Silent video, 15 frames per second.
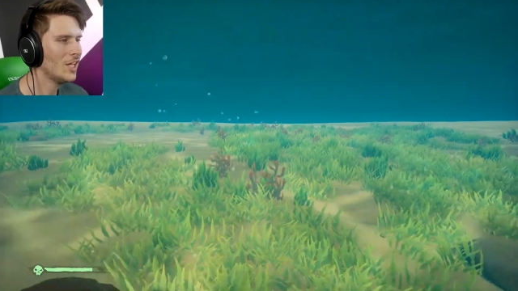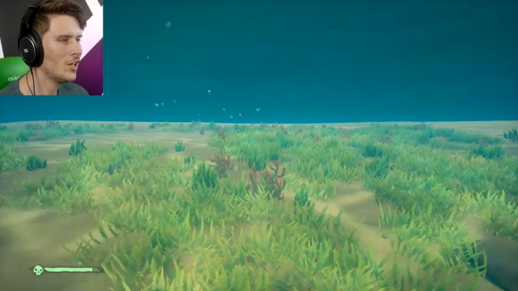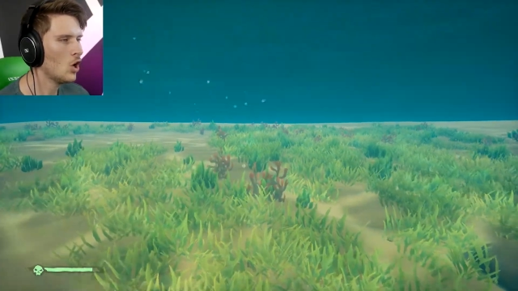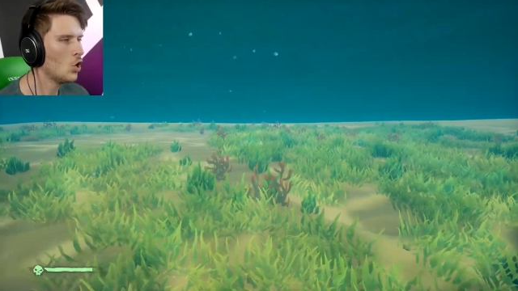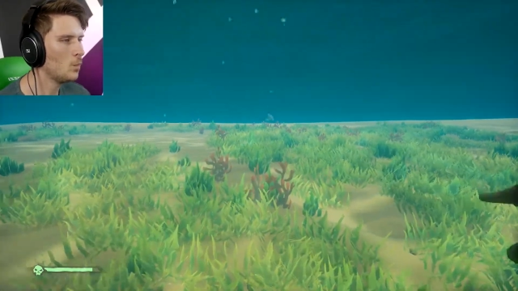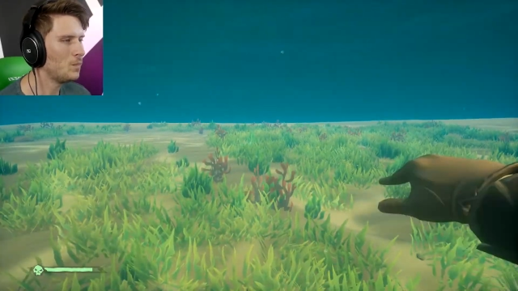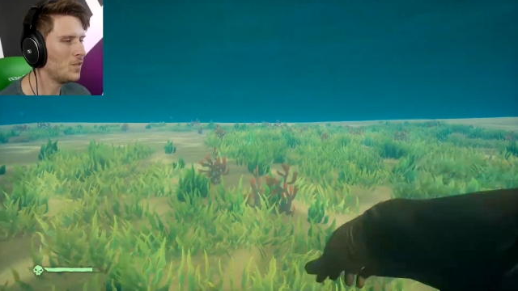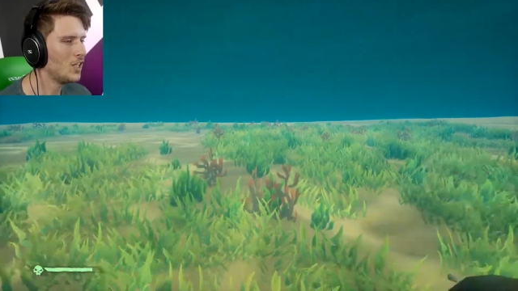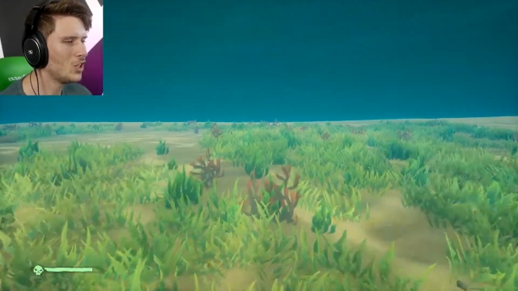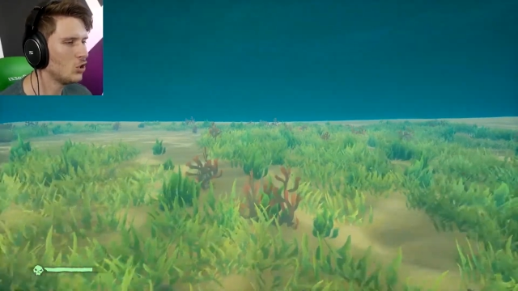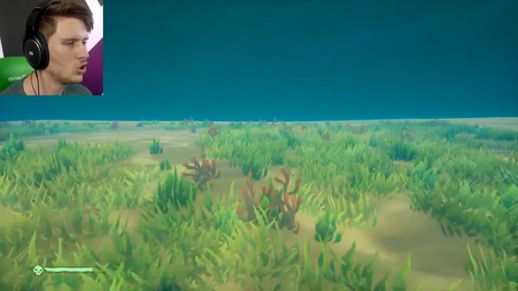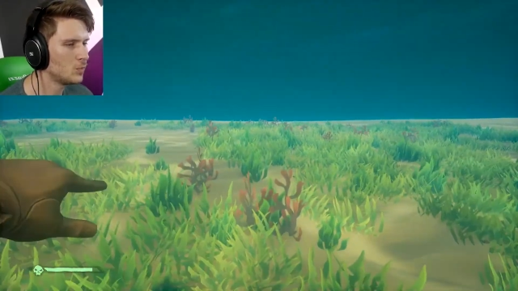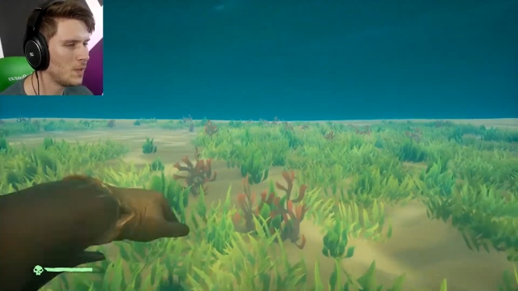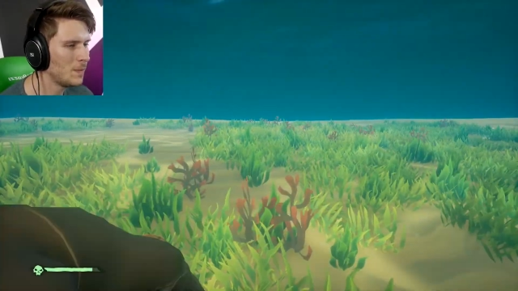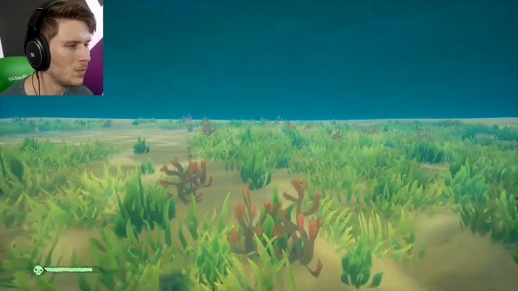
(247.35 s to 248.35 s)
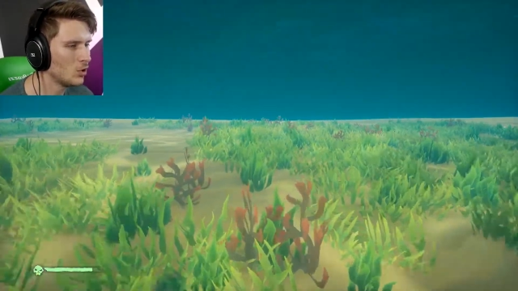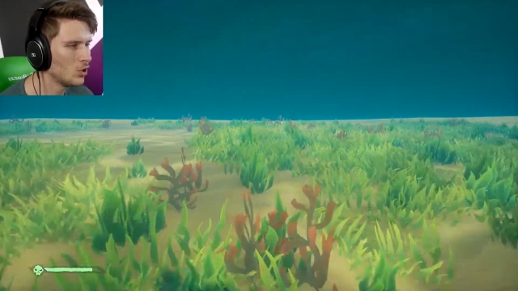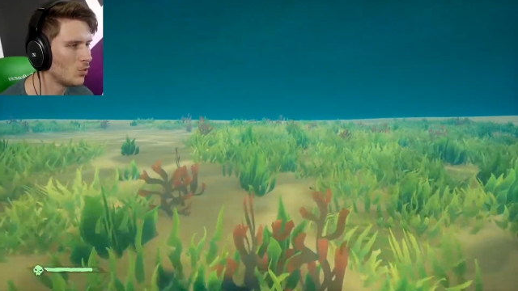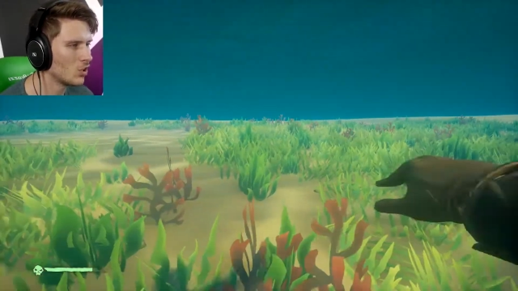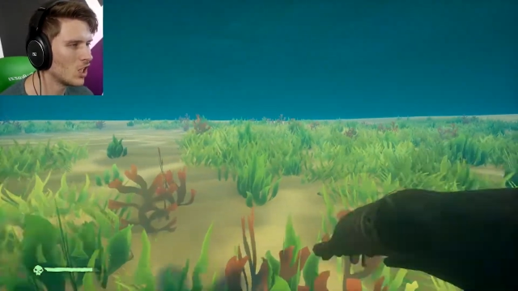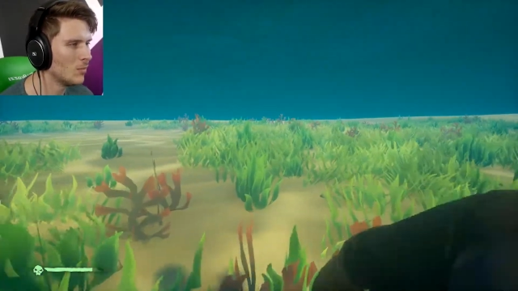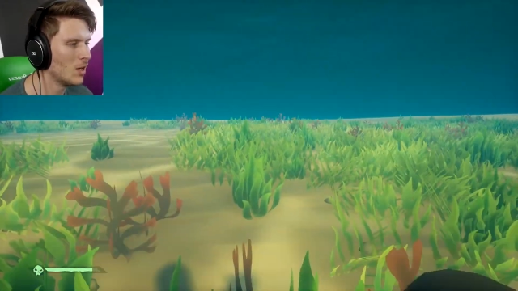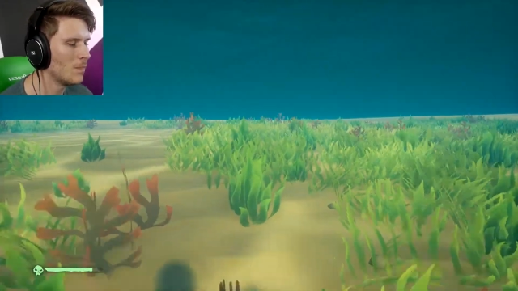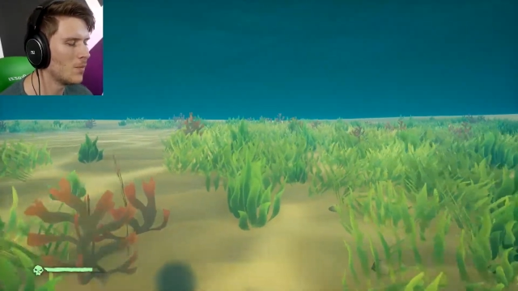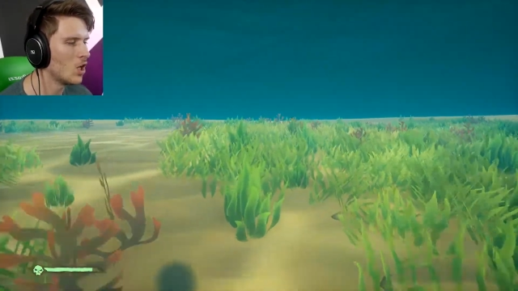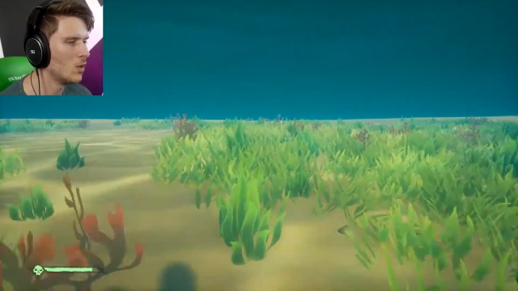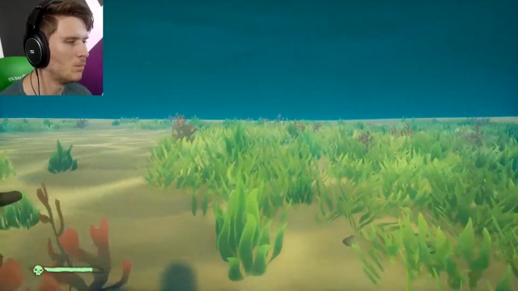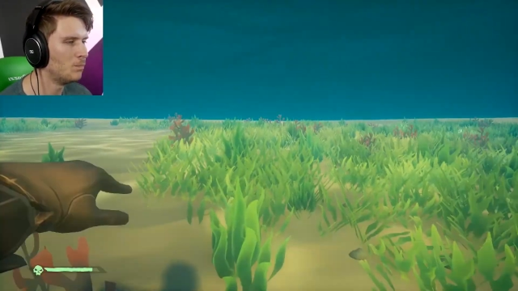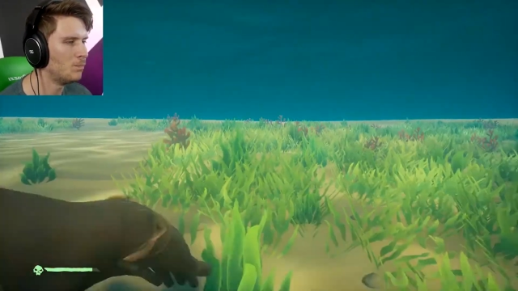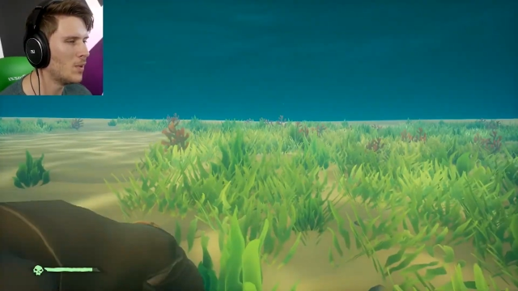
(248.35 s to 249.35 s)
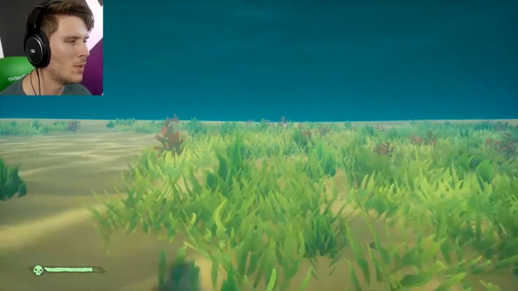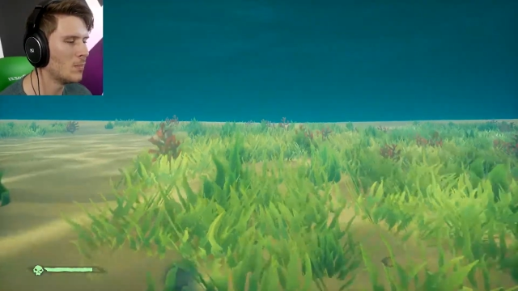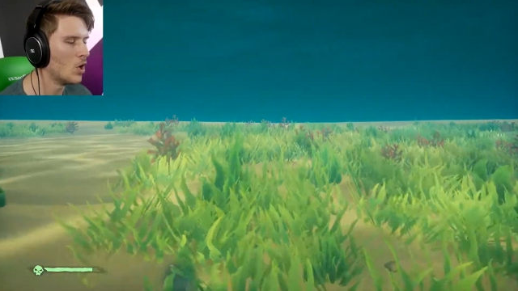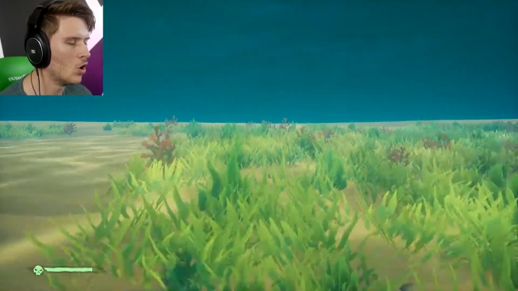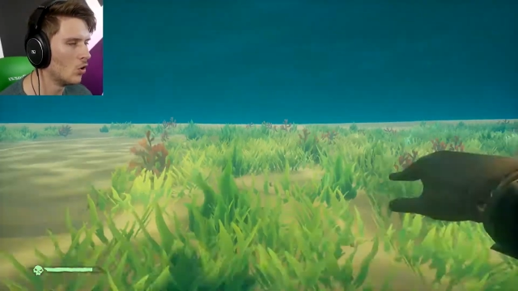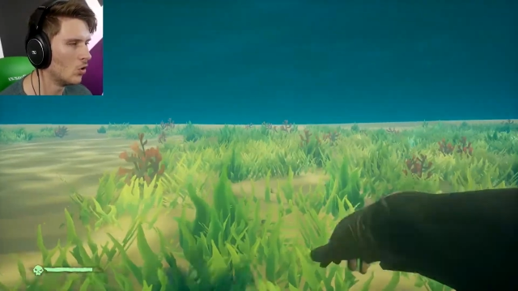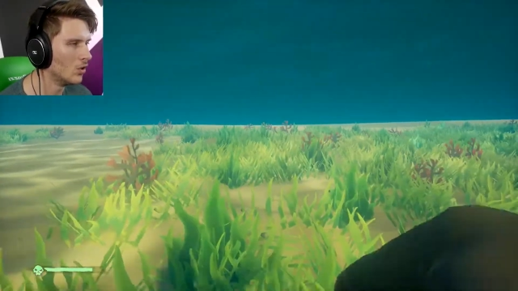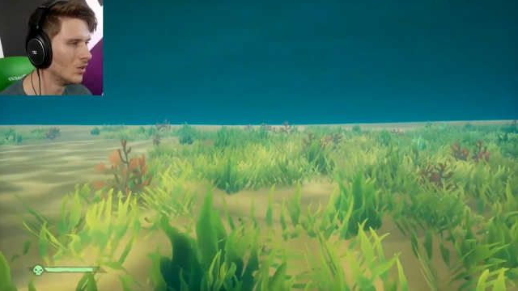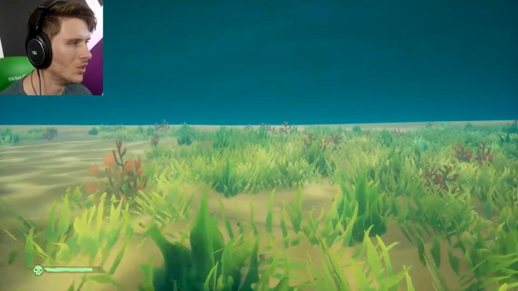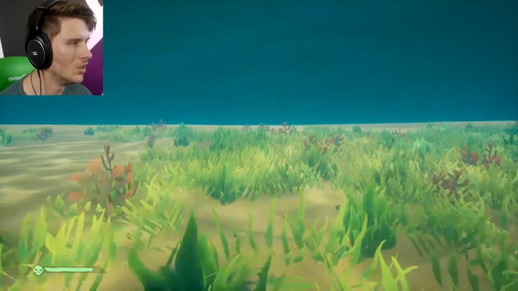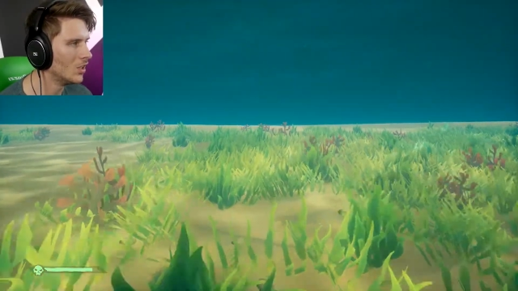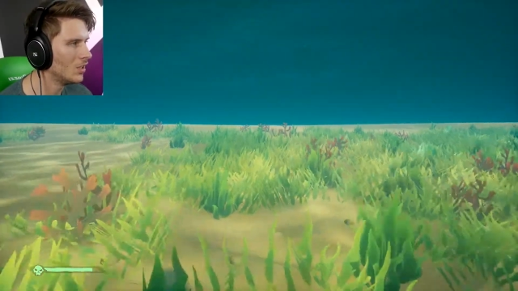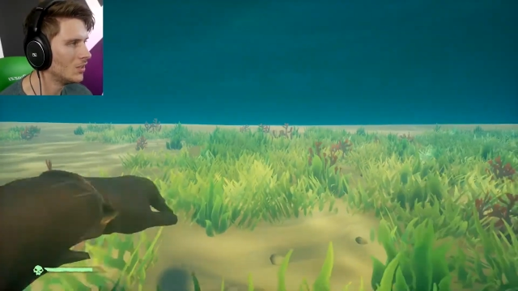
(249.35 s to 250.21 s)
And hope that those people don't come up our bumhole.